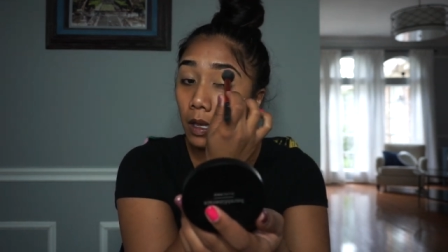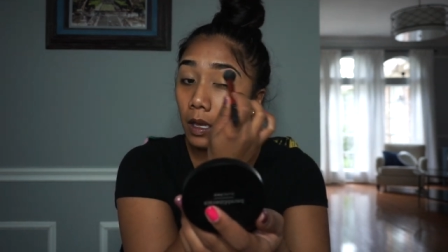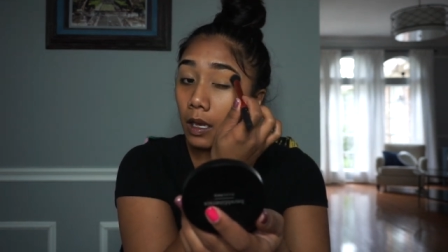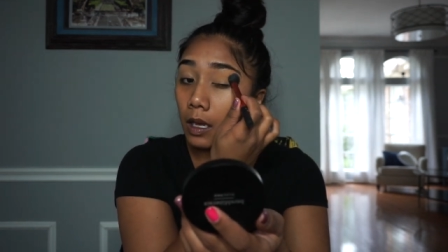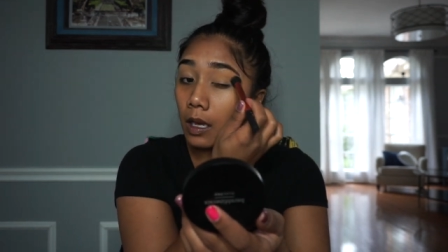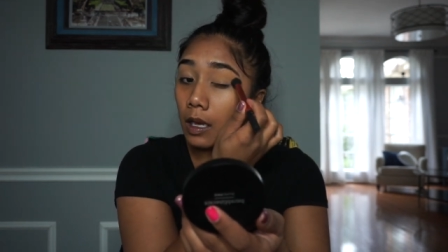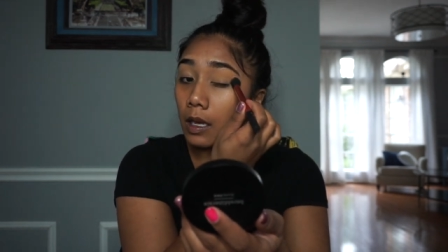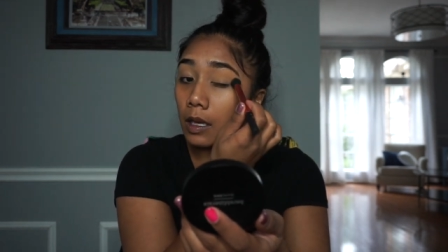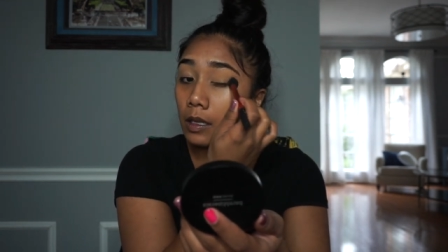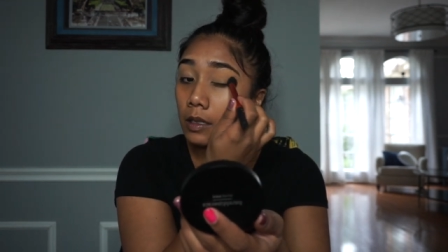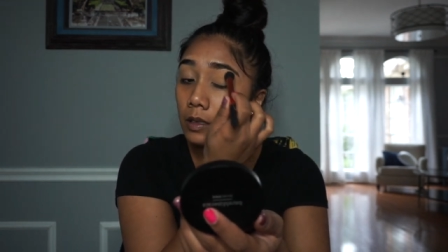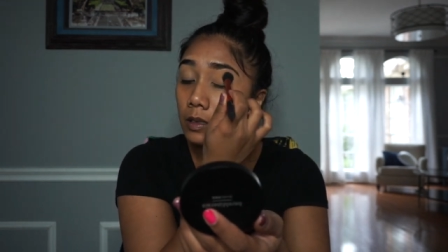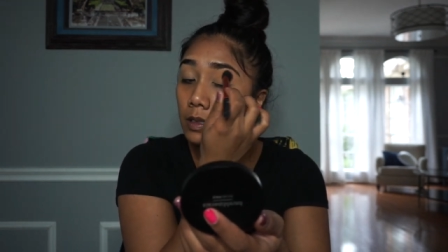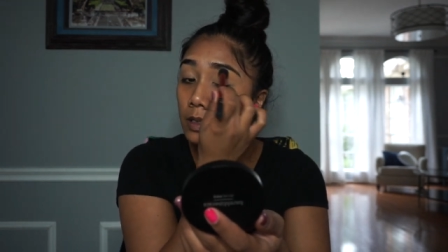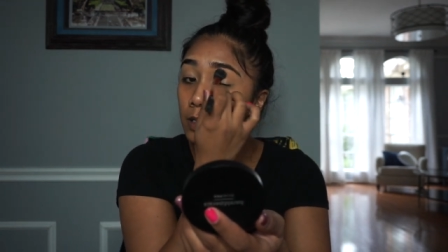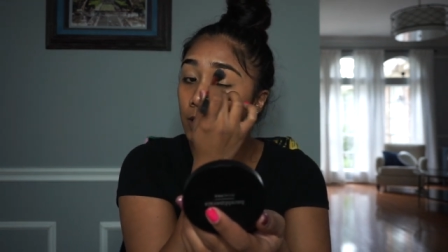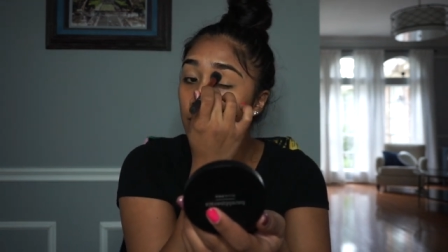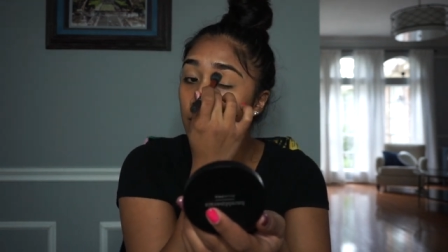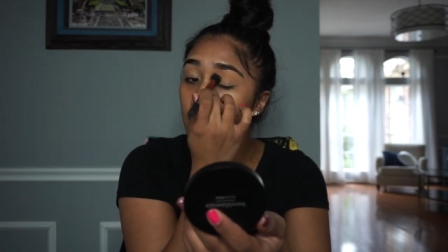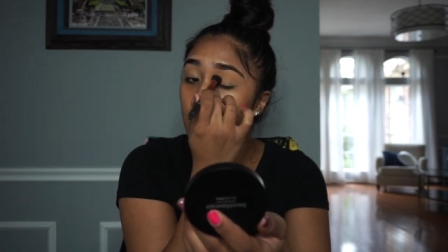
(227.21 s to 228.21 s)
and
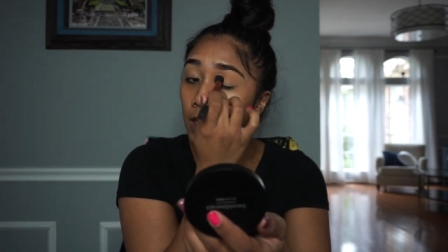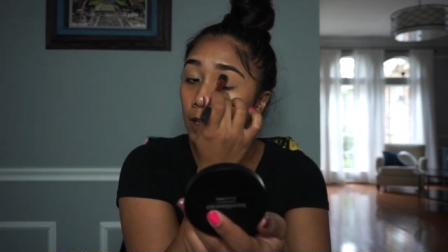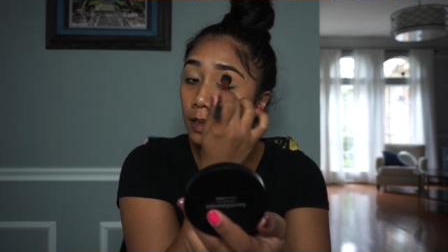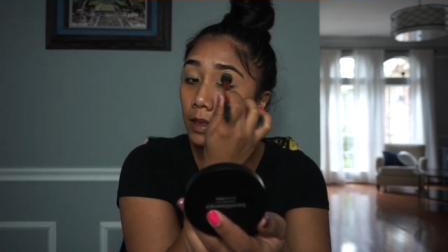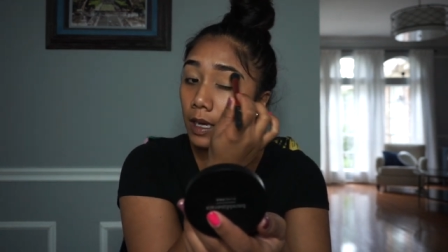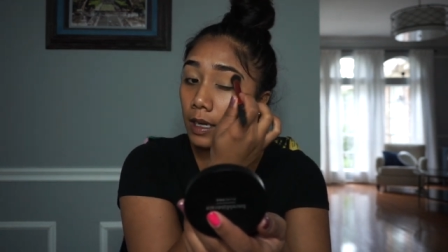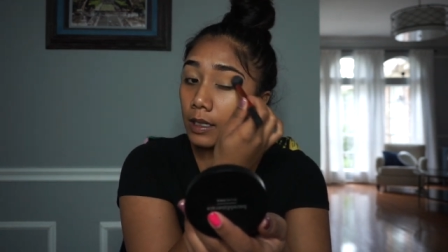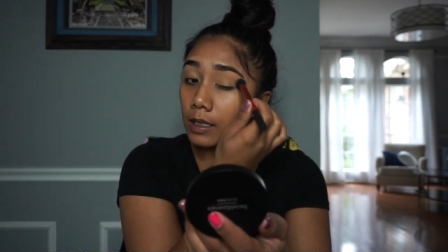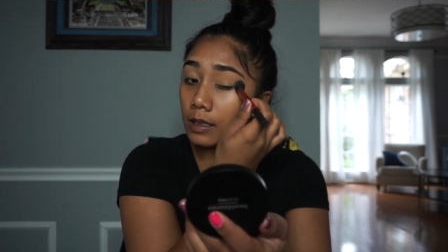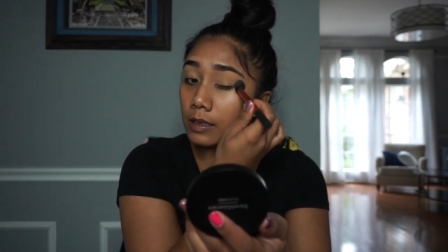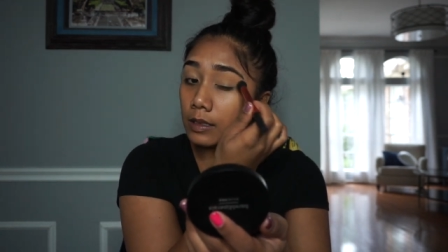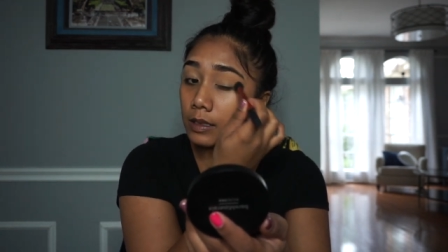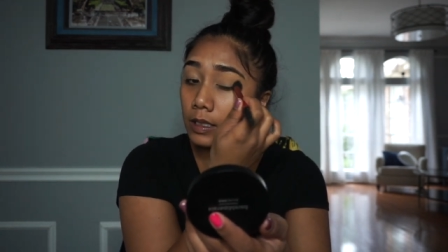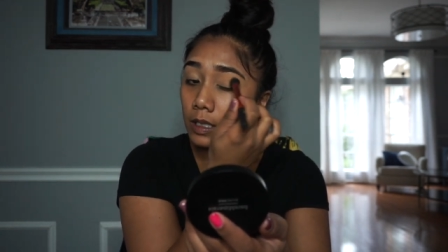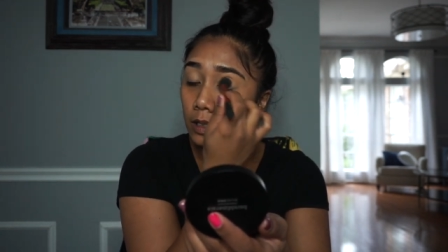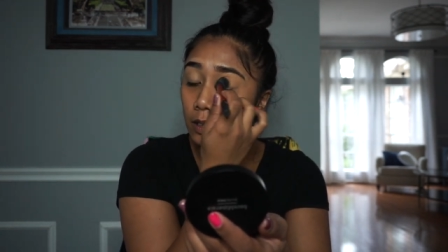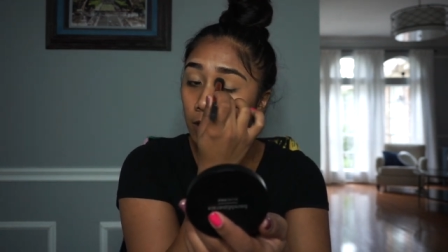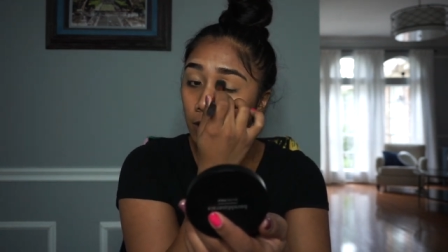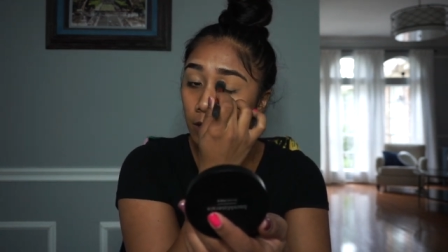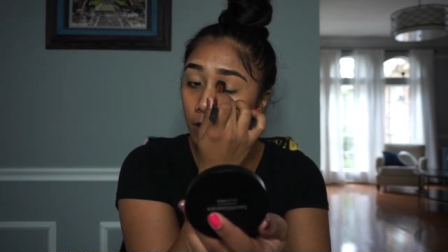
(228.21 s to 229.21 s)
set that
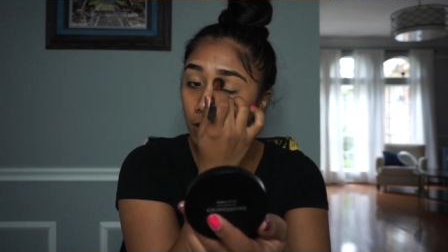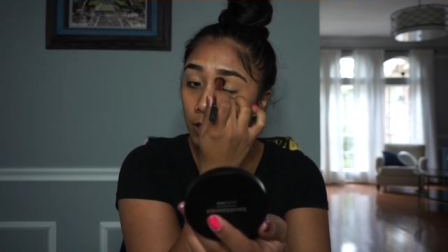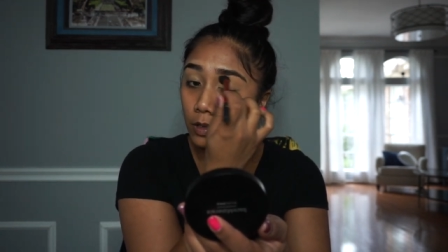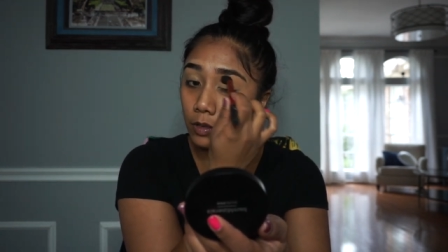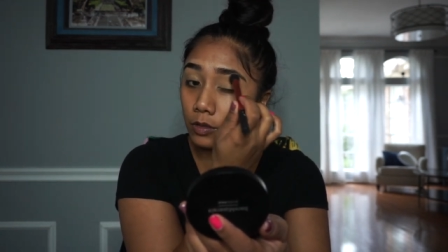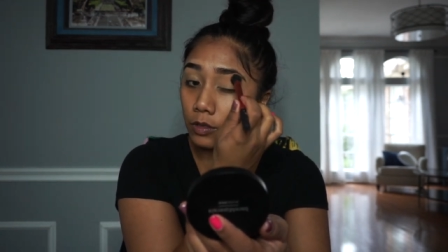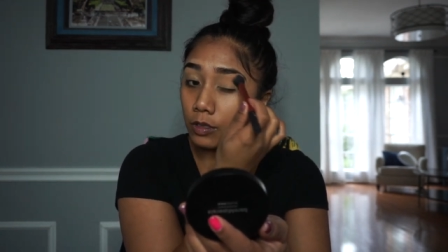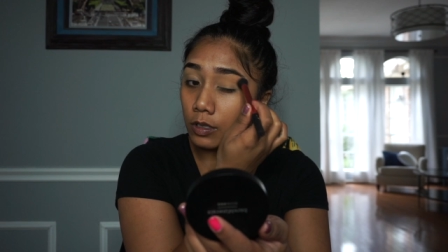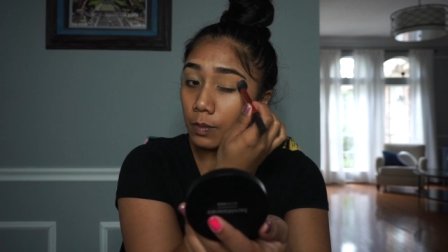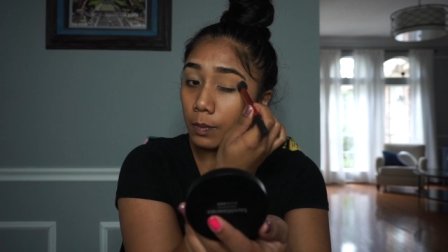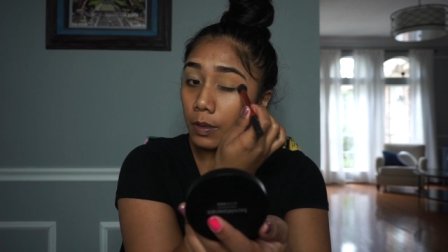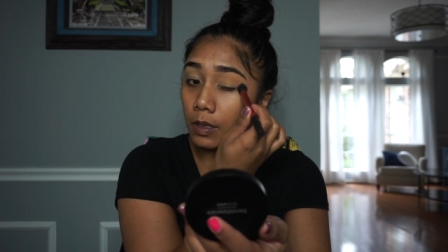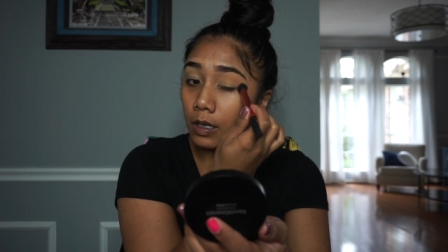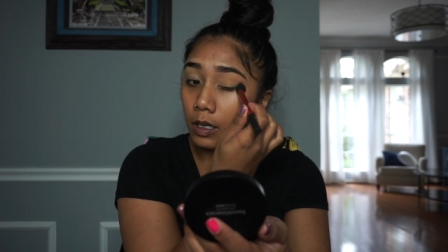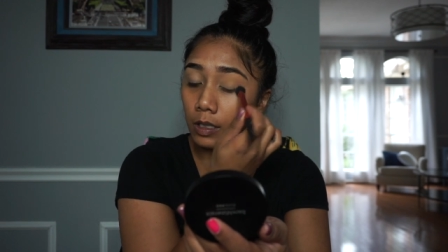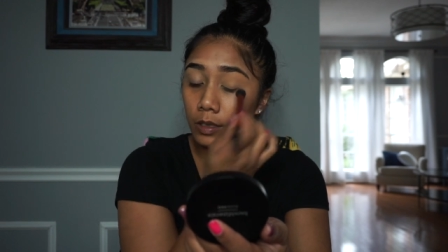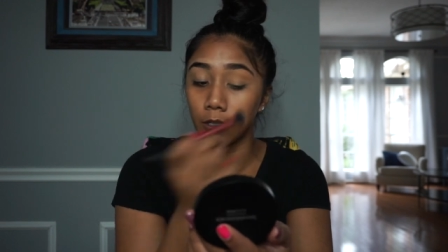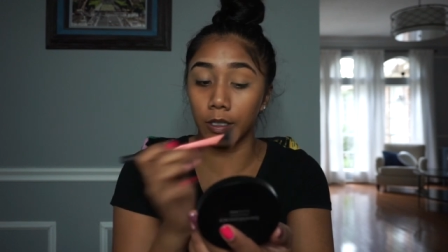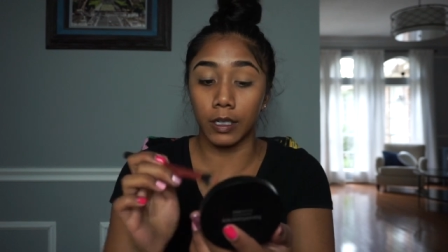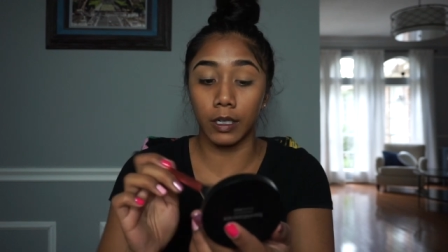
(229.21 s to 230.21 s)
concealer that you just put
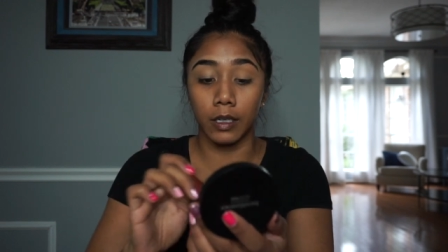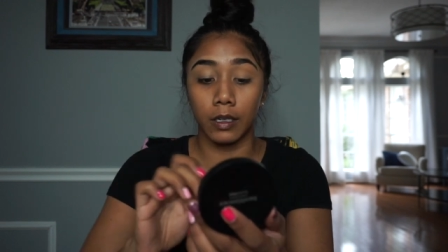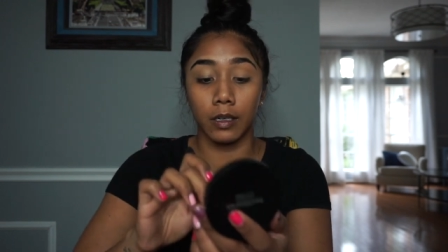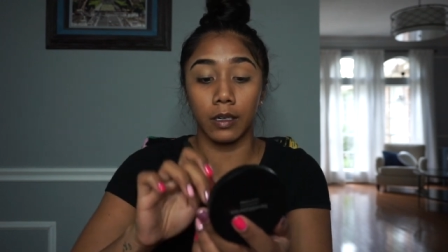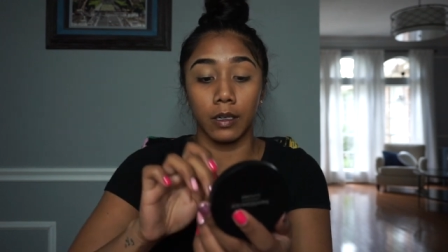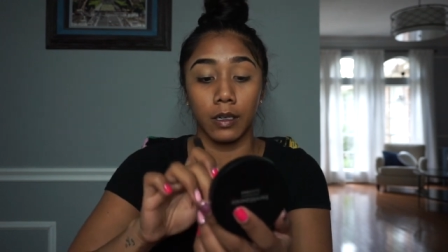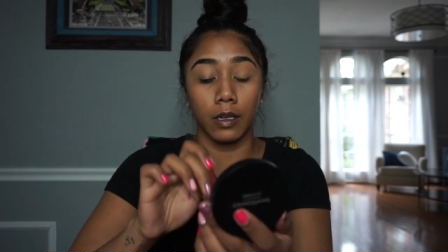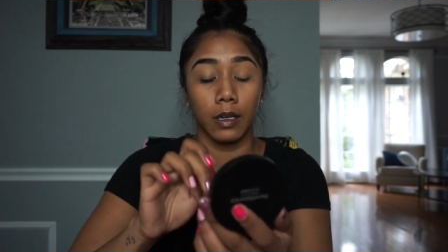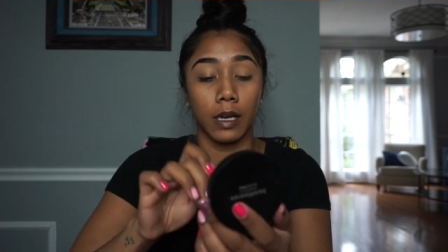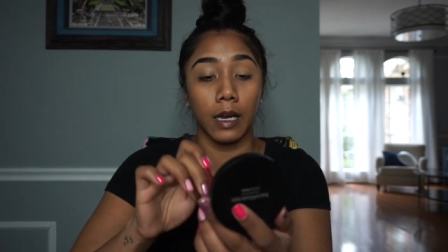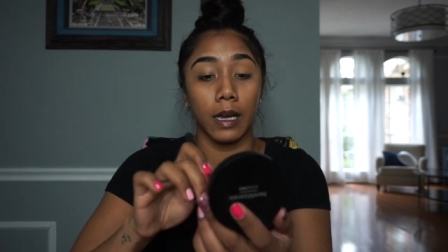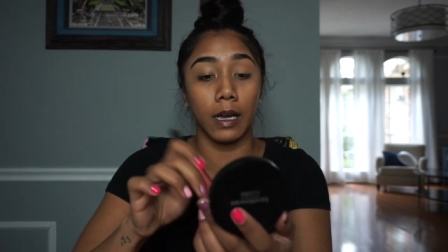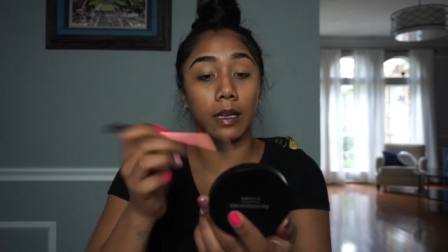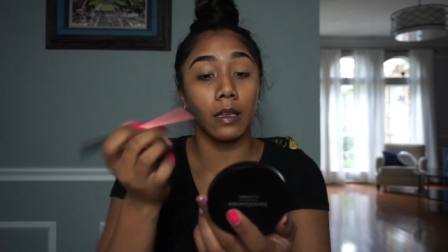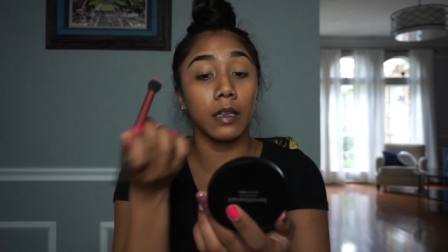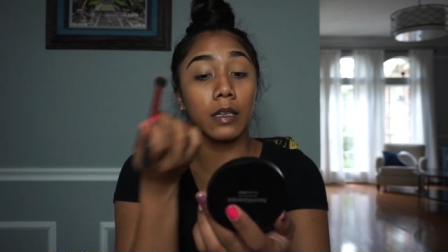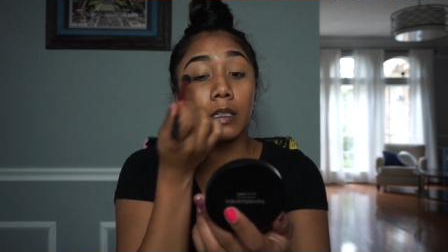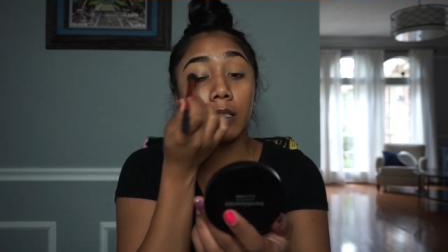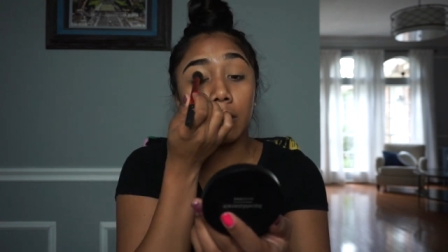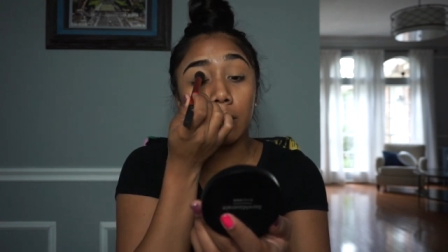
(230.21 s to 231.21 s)
on your
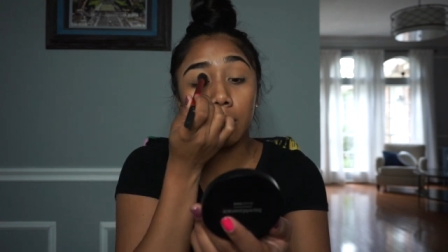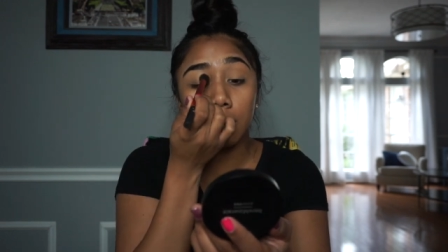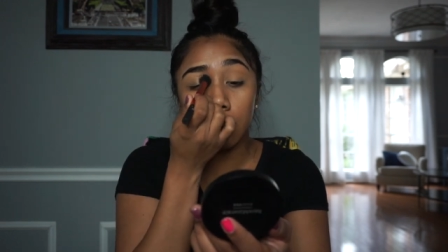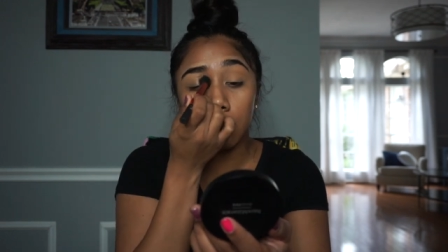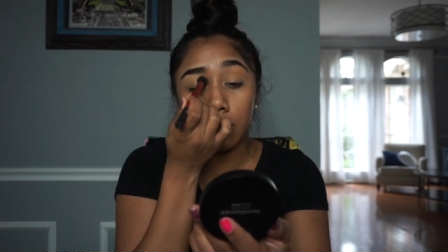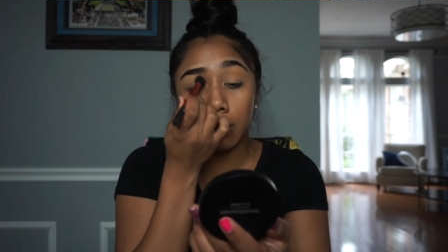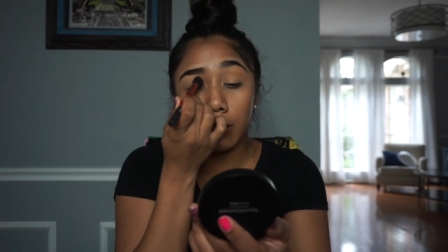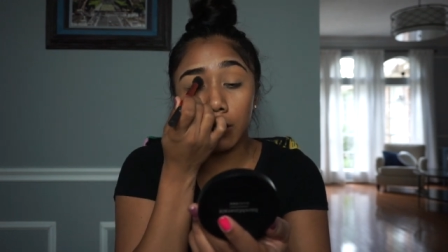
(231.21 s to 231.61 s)
eyelids.